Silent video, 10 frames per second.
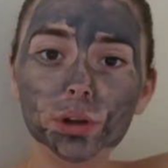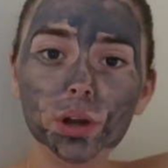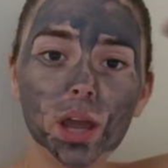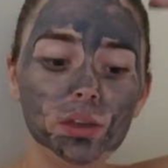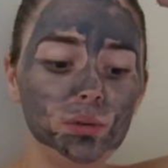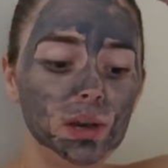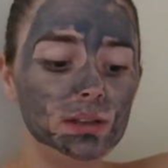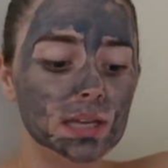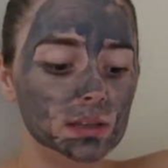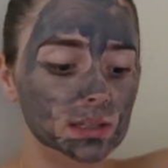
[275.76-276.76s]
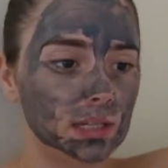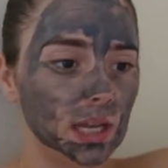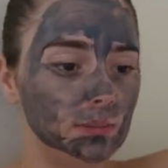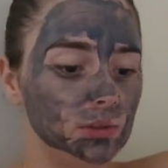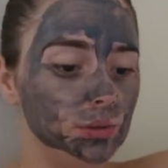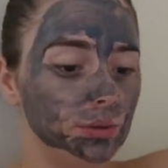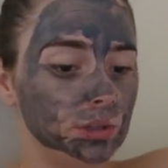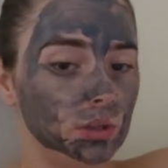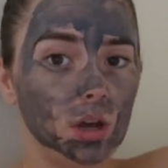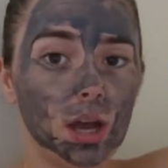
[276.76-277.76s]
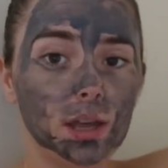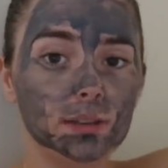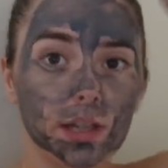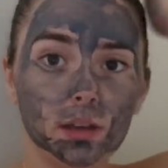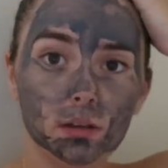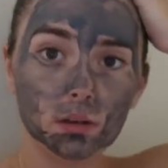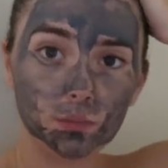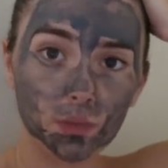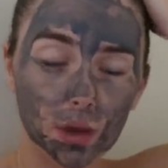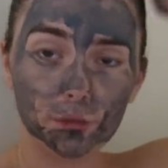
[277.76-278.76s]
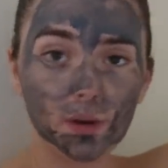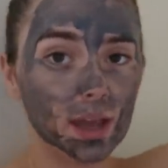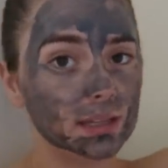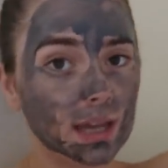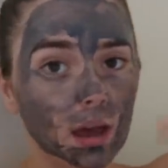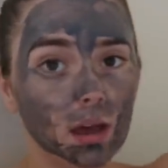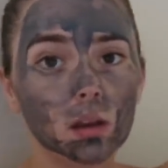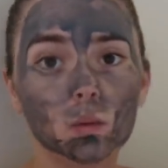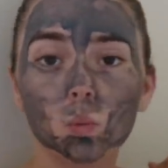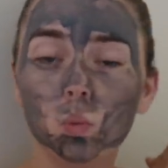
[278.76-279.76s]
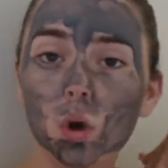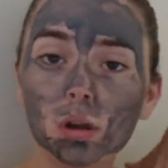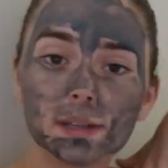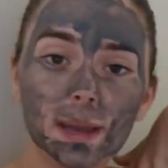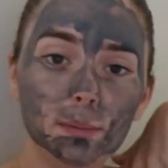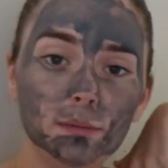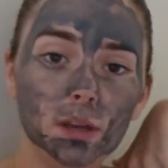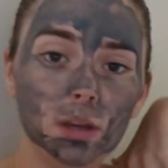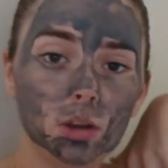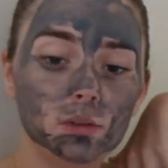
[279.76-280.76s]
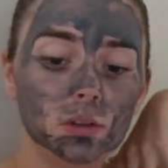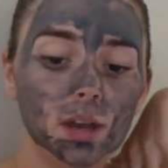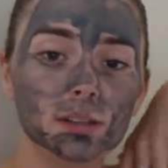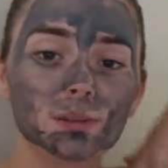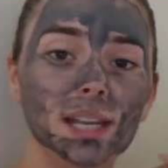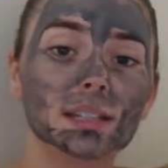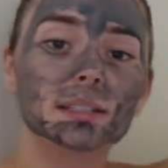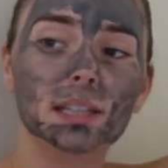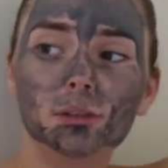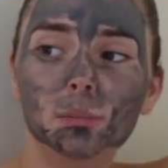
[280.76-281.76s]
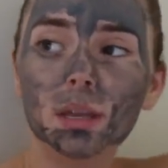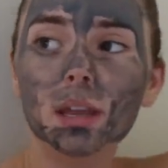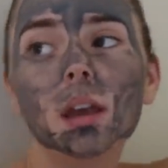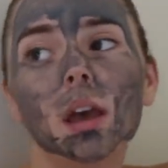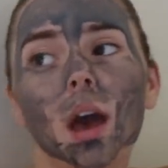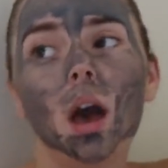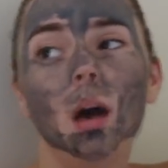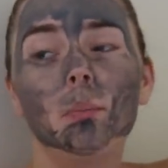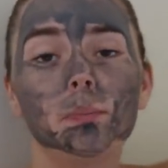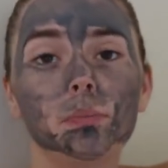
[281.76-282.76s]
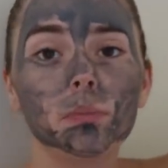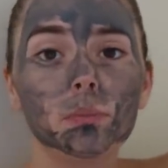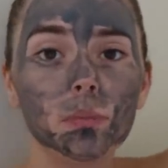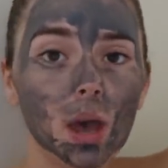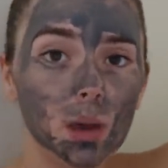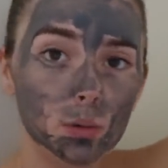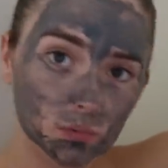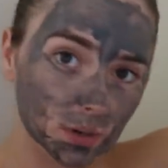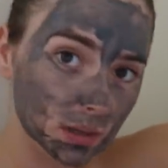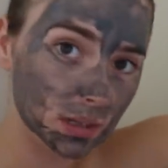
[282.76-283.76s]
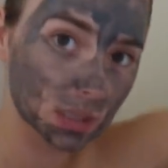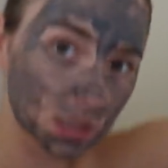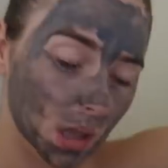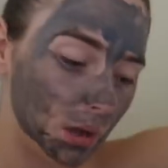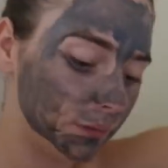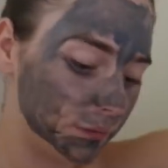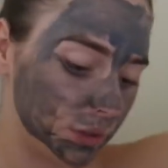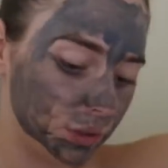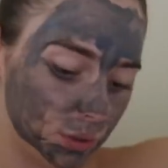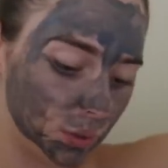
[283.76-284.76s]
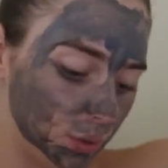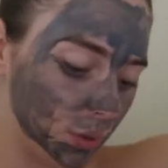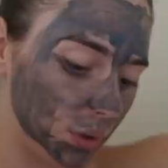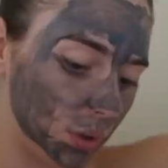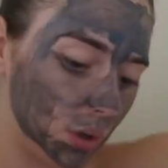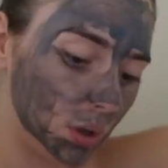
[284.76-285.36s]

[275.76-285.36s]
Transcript: I thought I'd take this time to talk to you guys and find out what type of videos you guys would like to see from me. Um, I would really love to do